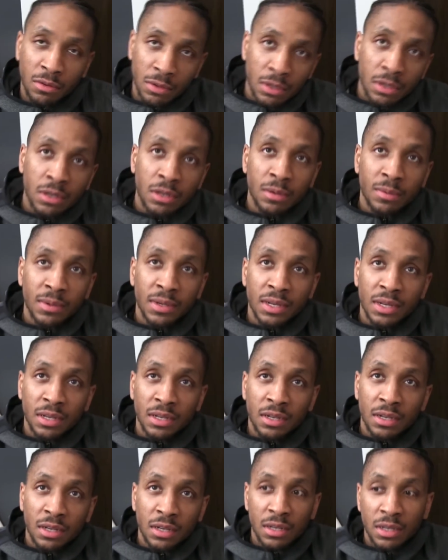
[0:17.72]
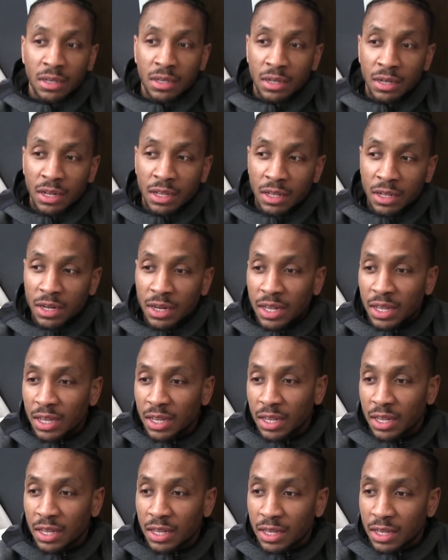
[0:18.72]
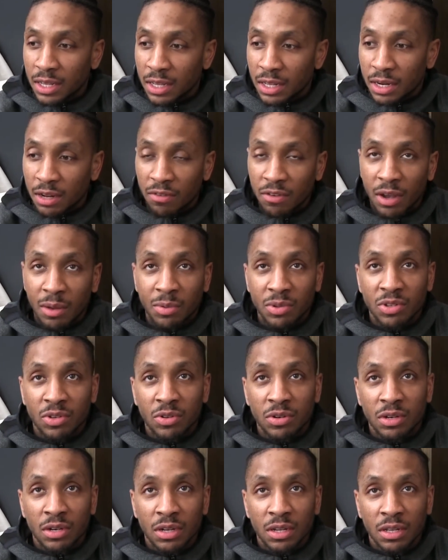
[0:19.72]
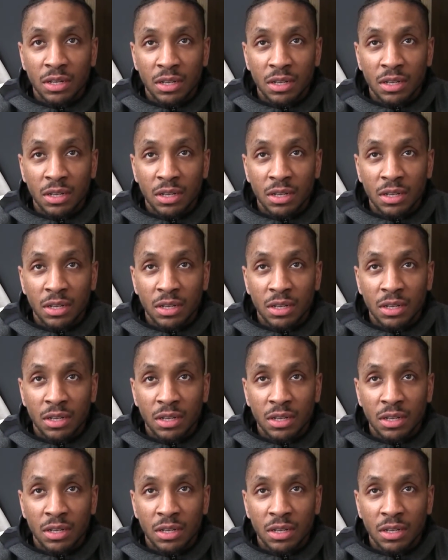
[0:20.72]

Good, man. Another day, another opportunity.